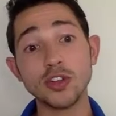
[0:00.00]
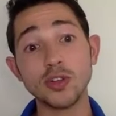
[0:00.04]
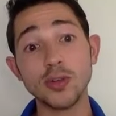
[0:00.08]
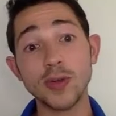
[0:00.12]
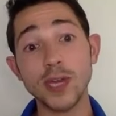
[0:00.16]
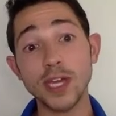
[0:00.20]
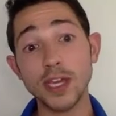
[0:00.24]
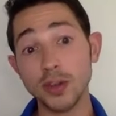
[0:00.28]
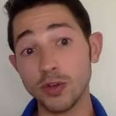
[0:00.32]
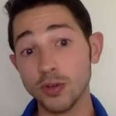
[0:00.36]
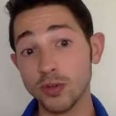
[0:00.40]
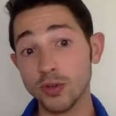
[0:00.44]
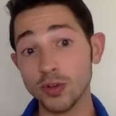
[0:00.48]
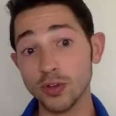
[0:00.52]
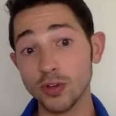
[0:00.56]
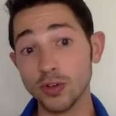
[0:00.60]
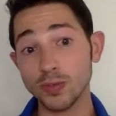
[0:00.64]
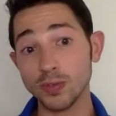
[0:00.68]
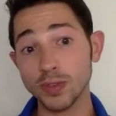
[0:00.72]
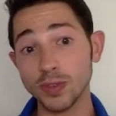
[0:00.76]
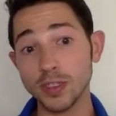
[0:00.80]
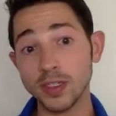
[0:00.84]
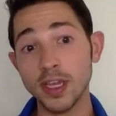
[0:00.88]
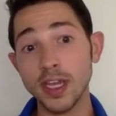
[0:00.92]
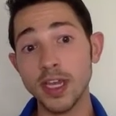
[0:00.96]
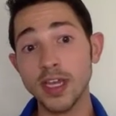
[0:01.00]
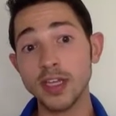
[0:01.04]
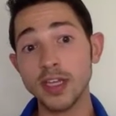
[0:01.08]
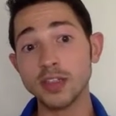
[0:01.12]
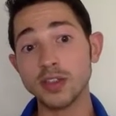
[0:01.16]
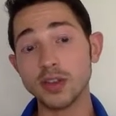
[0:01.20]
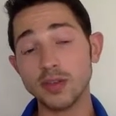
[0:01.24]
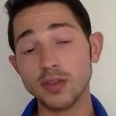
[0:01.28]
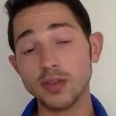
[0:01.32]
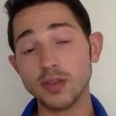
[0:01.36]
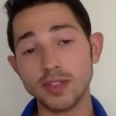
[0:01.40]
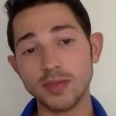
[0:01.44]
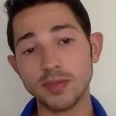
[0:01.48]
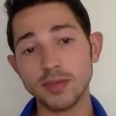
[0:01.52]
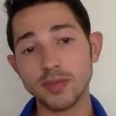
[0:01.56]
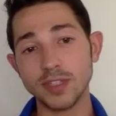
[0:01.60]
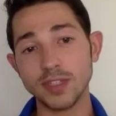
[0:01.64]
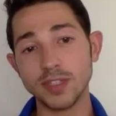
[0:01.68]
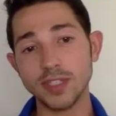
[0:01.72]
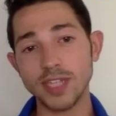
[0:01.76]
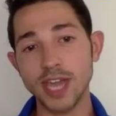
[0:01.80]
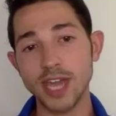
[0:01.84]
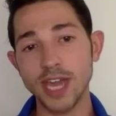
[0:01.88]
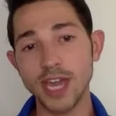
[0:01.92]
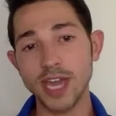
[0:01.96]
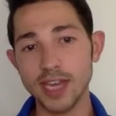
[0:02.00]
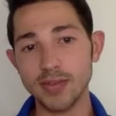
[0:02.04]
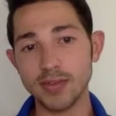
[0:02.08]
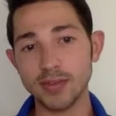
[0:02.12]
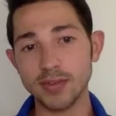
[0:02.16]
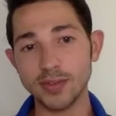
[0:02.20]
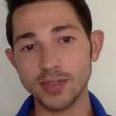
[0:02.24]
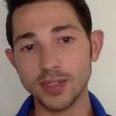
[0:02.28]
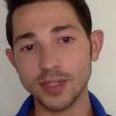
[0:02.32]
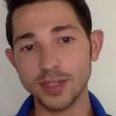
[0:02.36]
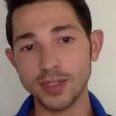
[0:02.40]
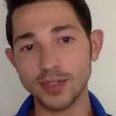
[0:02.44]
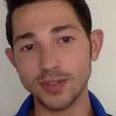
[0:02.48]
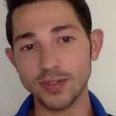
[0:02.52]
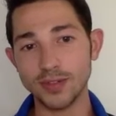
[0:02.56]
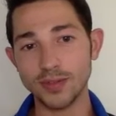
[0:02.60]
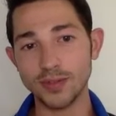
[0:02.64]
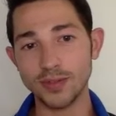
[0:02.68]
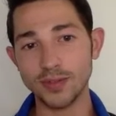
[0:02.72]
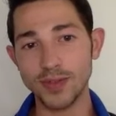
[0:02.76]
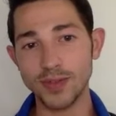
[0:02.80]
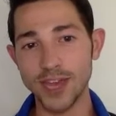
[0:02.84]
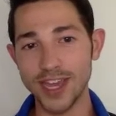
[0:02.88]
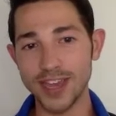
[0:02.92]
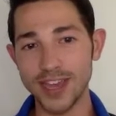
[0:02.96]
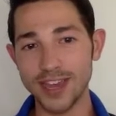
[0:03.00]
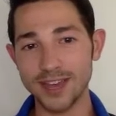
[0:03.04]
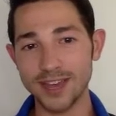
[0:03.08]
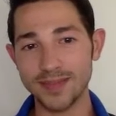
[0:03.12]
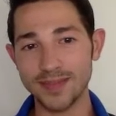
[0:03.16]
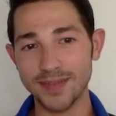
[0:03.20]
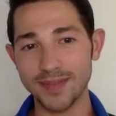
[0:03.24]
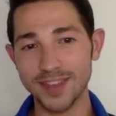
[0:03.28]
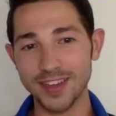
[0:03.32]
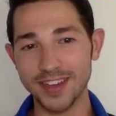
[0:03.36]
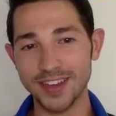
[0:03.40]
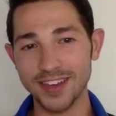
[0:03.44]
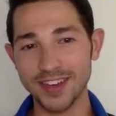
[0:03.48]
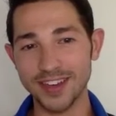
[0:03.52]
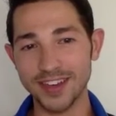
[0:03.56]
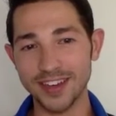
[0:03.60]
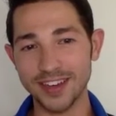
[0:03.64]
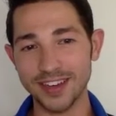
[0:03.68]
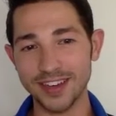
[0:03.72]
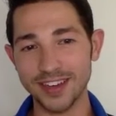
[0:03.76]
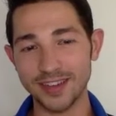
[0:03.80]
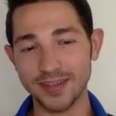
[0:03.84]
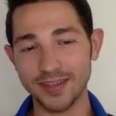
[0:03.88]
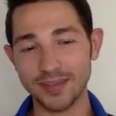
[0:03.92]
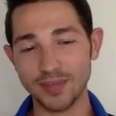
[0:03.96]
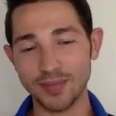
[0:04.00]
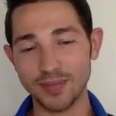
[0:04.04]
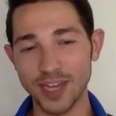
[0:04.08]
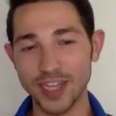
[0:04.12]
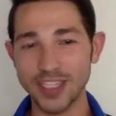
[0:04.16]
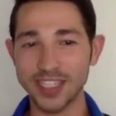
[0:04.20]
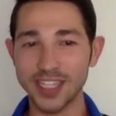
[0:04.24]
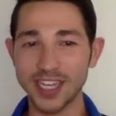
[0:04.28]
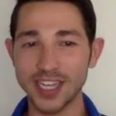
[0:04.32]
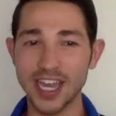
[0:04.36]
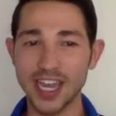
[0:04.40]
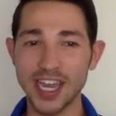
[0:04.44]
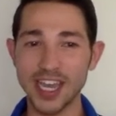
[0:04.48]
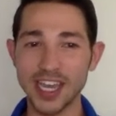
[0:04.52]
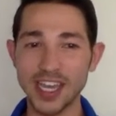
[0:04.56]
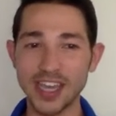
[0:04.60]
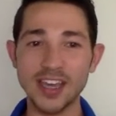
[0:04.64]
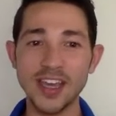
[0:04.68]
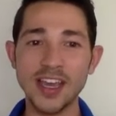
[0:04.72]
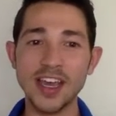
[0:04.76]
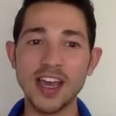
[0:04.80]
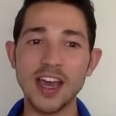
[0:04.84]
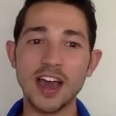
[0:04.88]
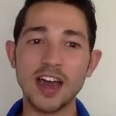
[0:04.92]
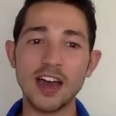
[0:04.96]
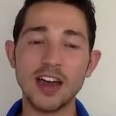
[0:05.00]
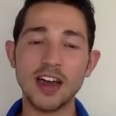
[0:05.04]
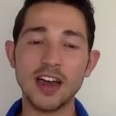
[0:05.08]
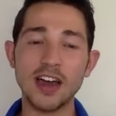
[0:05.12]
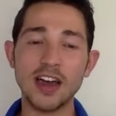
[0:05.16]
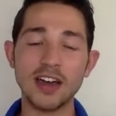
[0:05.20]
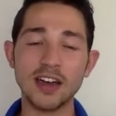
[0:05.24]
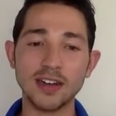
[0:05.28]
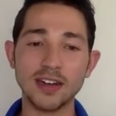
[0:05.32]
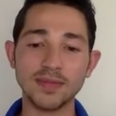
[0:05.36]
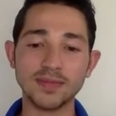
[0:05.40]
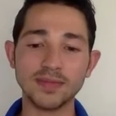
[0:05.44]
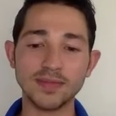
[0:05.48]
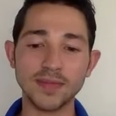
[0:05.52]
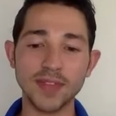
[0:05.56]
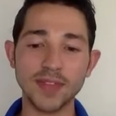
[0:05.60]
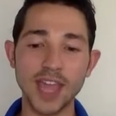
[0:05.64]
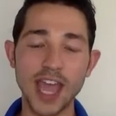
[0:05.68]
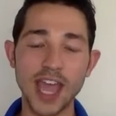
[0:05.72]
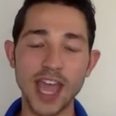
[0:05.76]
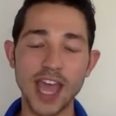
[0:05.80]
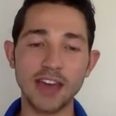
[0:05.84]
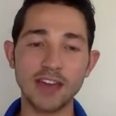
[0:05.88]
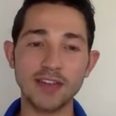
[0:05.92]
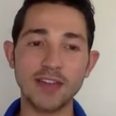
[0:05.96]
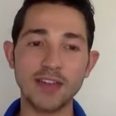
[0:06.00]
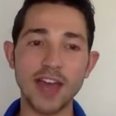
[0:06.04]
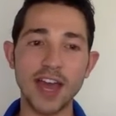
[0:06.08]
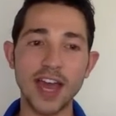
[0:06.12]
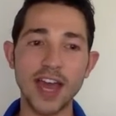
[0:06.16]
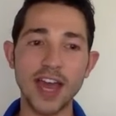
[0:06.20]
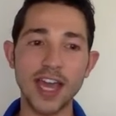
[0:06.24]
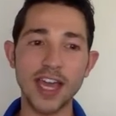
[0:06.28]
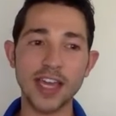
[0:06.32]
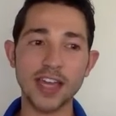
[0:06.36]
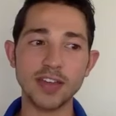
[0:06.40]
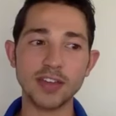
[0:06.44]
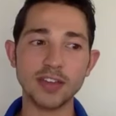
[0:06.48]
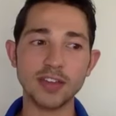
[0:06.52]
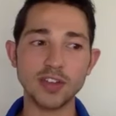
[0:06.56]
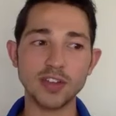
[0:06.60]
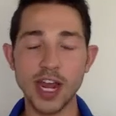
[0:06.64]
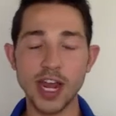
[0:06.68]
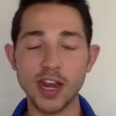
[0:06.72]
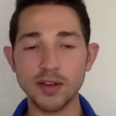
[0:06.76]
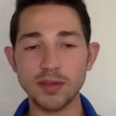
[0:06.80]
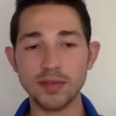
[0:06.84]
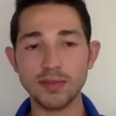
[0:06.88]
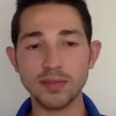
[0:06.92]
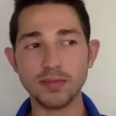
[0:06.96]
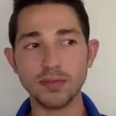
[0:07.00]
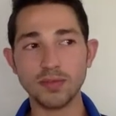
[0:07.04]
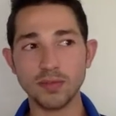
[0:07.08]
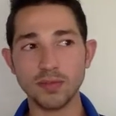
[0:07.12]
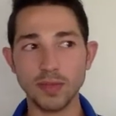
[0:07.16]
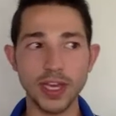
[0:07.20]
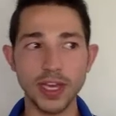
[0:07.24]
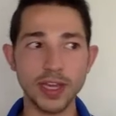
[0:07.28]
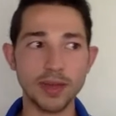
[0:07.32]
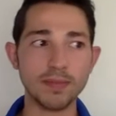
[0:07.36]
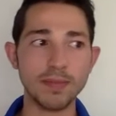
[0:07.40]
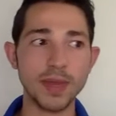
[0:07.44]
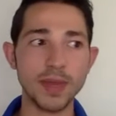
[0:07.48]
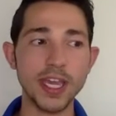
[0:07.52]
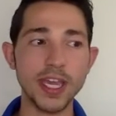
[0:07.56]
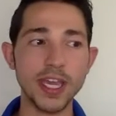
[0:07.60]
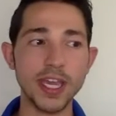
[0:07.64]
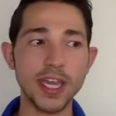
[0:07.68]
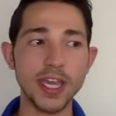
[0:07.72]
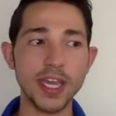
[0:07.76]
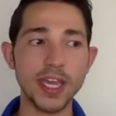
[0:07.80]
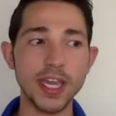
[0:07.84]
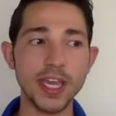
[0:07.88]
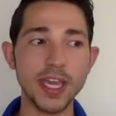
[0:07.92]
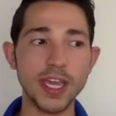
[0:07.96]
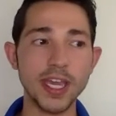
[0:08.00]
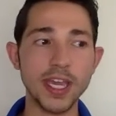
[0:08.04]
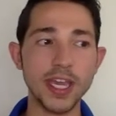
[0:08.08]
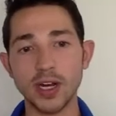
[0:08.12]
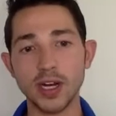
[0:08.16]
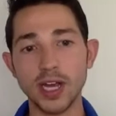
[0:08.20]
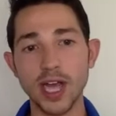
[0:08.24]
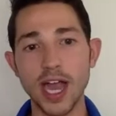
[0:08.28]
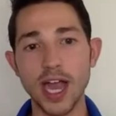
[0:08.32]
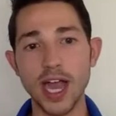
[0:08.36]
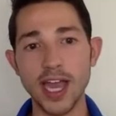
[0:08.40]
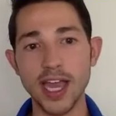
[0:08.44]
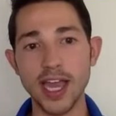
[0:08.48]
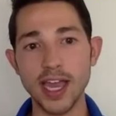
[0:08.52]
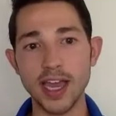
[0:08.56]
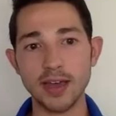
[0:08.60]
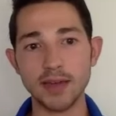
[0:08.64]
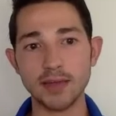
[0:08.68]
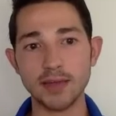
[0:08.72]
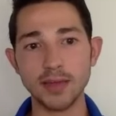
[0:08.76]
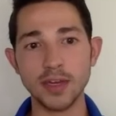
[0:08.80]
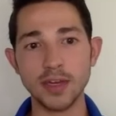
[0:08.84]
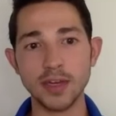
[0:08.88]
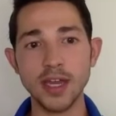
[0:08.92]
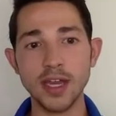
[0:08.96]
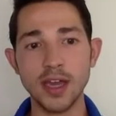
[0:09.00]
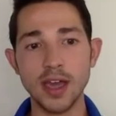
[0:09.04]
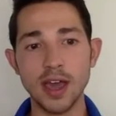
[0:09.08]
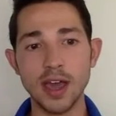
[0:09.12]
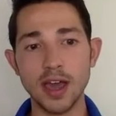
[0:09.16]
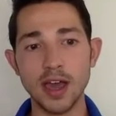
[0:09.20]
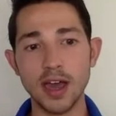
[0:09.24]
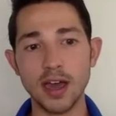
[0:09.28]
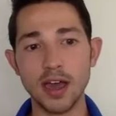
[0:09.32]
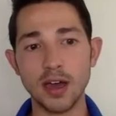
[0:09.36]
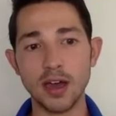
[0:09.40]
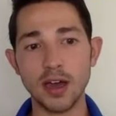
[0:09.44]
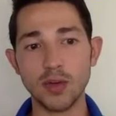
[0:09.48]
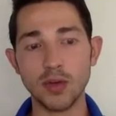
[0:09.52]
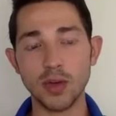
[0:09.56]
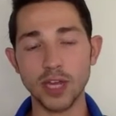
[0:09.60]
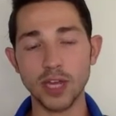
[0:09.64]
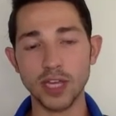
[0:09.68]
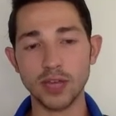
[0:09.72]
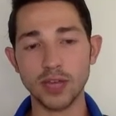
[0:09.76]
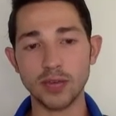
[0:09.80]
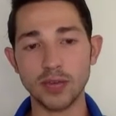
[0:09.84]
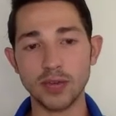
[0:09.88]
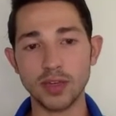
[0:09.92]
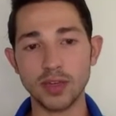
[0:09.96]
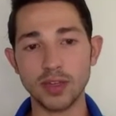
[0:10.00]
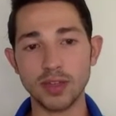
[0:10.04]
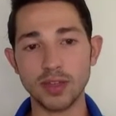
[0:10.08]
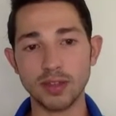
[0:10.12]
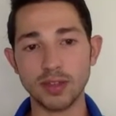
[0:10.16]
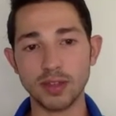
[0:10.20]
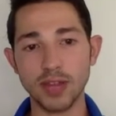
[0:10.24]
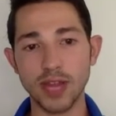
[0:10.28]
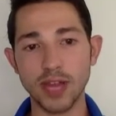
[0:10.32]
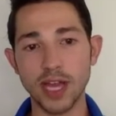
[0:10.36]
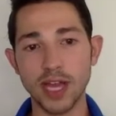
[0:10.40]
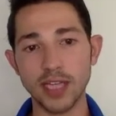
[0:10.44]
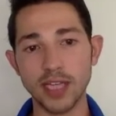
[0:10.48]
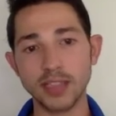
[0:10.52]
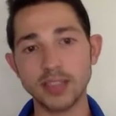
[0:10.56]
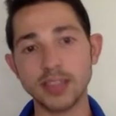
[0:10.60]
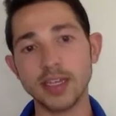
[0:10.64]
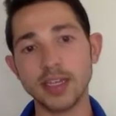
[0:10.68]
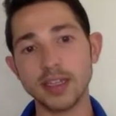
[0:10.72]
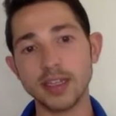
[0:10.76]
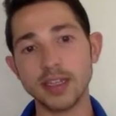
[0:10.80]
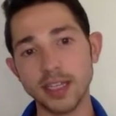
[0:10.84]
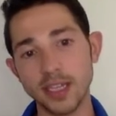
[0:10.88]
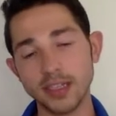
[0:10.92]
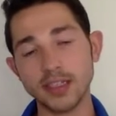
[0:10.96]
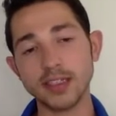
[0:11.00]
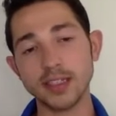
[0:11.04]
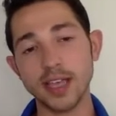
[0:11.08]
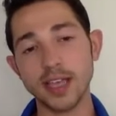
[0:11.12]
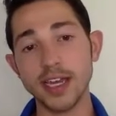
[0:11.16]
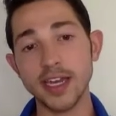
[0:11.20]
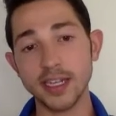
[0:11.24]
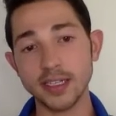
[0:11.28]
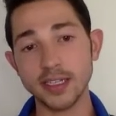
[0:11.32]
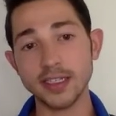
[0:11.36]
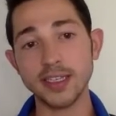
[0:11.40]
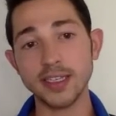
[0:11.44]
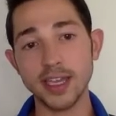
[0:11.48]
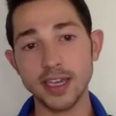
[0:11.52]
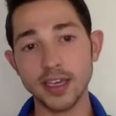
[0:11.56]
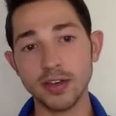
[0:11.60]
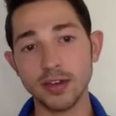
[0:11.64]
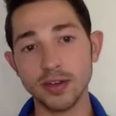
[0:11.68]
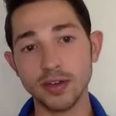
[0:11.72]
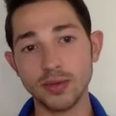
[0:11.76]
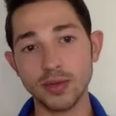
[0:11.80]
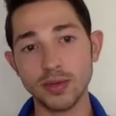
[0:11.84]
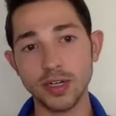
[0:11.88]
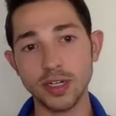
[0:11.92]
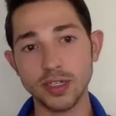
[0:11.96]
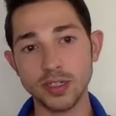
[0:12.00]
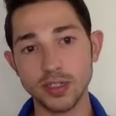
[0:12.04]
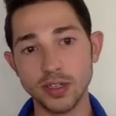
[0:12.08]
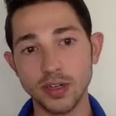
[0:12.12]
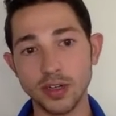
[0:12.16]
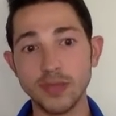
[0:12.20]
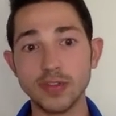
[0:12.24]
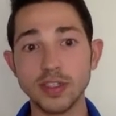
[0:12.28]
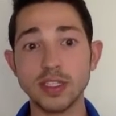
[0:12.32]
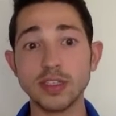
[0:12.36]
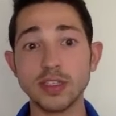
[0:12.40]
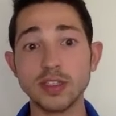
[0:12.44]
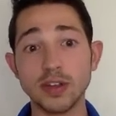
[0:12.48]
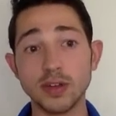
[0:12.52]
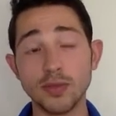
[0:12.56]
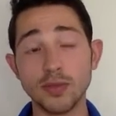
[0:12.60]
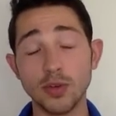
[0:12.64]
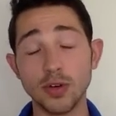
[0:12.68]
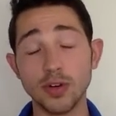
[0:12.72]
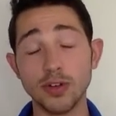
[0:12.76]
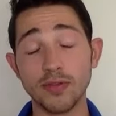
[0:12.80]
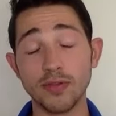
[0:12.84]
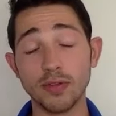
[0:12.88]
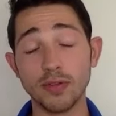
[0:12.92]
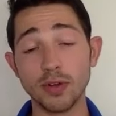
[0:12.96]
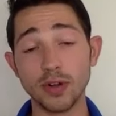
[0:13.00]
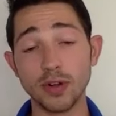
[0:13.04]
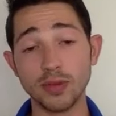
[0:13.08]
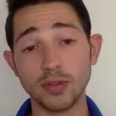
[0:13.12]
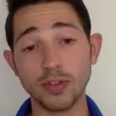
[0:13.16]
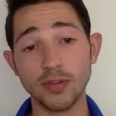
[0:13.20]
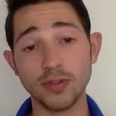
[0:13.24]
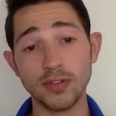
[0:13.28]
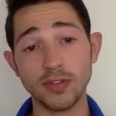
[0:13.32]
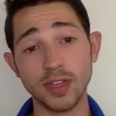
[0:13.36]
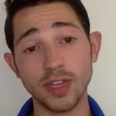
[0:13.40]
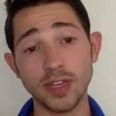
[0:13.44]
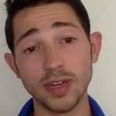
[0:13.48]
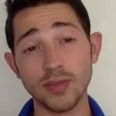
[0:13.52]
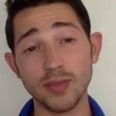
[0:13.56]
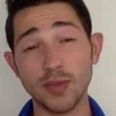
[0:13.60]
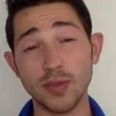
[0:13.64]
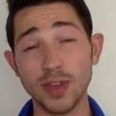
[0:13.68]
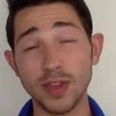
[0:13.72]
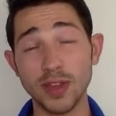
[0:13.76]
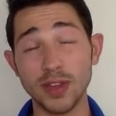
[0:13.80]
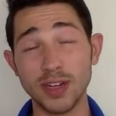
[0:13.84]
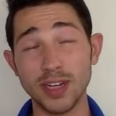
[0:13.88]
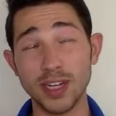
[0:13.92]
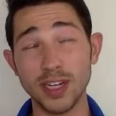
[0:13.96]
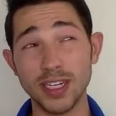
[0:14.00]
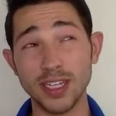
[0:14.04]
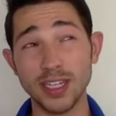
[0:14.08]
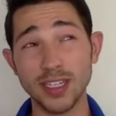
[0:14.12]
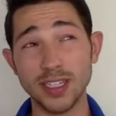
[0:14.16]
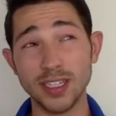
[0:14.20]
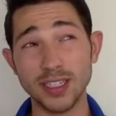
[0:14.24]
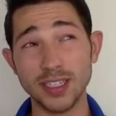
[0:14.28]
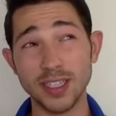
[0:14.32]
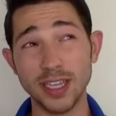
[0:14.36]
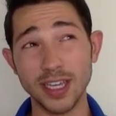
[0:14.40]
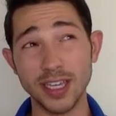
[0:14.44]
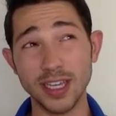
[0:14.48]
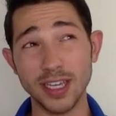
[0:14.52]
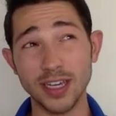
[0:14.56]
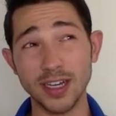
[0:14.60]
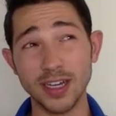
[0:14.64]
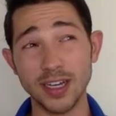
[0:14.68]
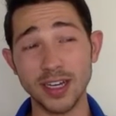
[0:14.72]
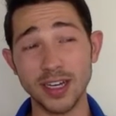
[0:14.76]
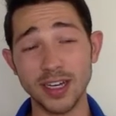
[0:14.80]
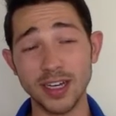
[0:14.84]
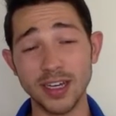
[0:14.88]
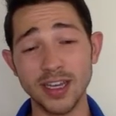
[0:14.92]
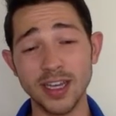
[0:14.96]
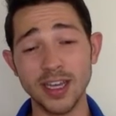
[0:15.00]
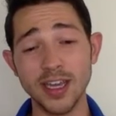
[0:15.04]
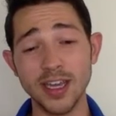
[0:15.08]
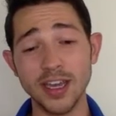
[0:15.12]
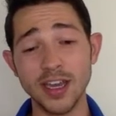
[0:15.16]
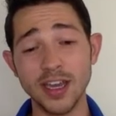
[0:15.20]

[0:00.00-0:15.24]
create groups. So if someone's not able to pay the price that I have, I try to like make it work where I am working with clients on like a sliding scale where services are more affordable for them, whether it is like a